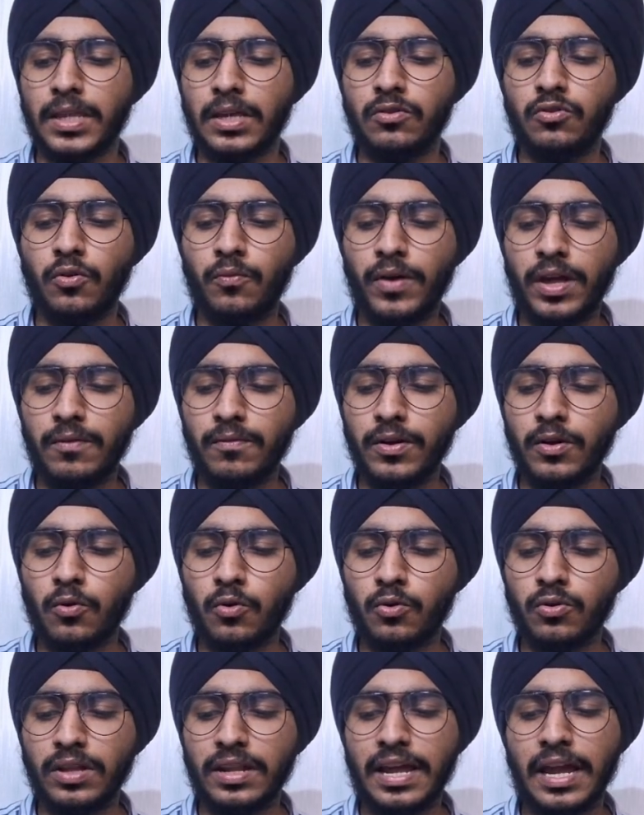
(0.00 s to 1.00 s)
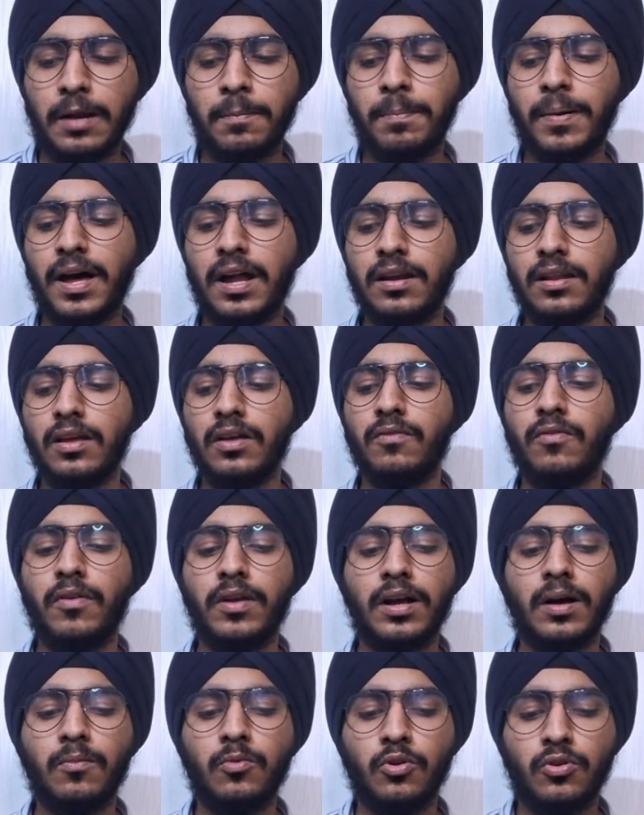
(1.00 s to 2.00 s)
So when we go to the right part,
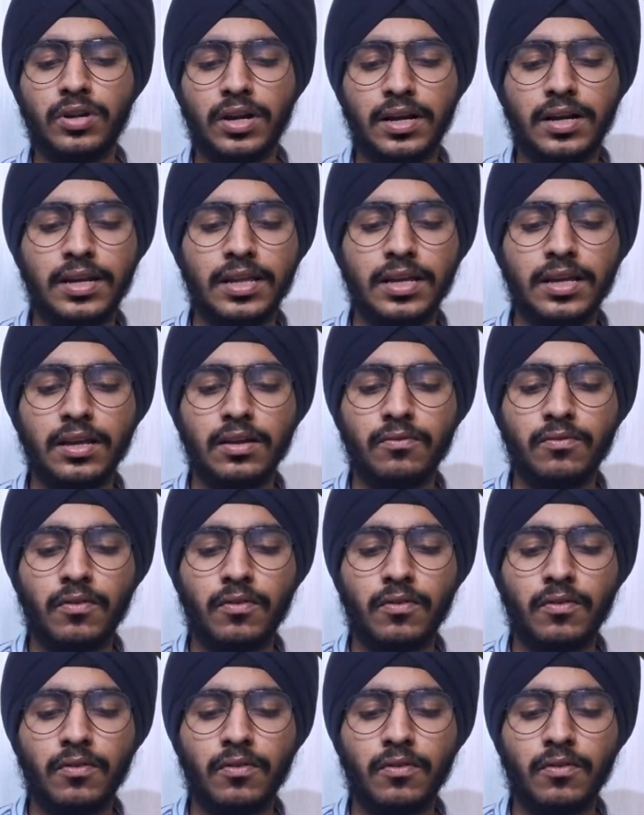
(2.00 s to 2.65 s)
we come to 30.